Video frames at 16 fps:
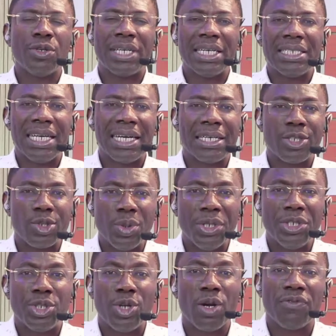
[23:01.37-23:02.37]
can take a
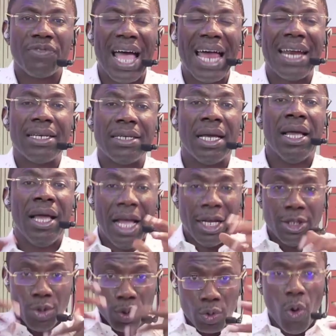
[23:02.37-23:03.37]
screenshot of that
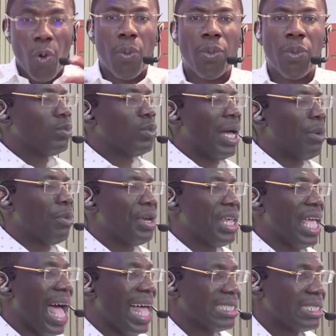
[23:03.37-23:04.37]
and you go and
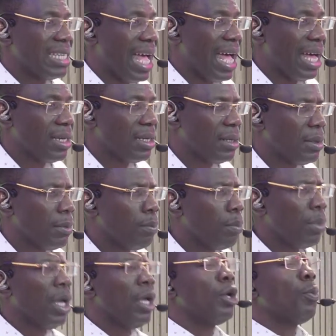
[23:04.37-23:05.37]
rehearse that.
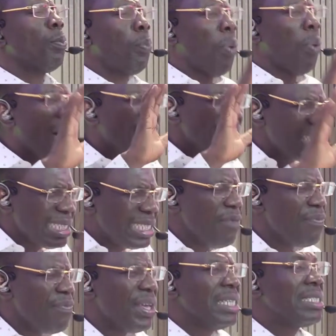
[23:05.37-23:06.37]

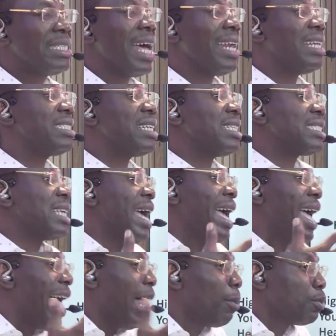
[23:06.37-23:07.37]
Positive intelligence
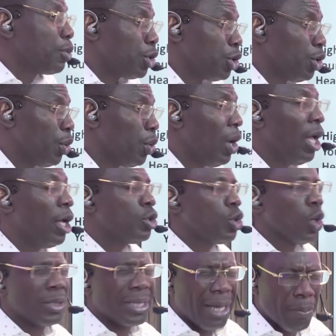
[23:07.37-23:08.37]
helps you
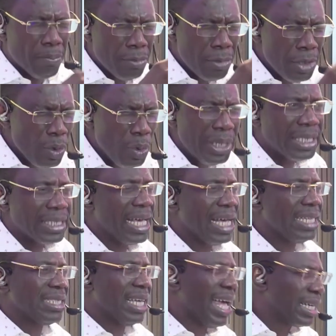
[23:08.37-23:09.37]
to
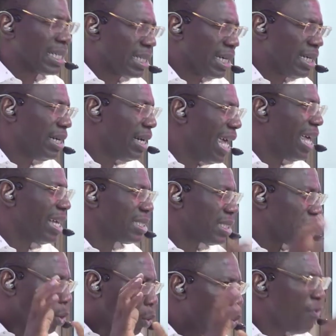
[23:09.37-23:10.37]
communicate and connect
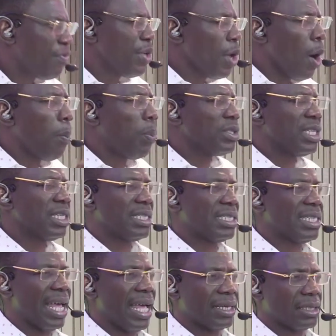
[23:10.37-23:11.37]
with the opposite
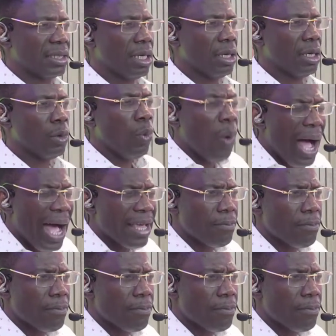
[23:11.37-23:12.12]
sex. Why?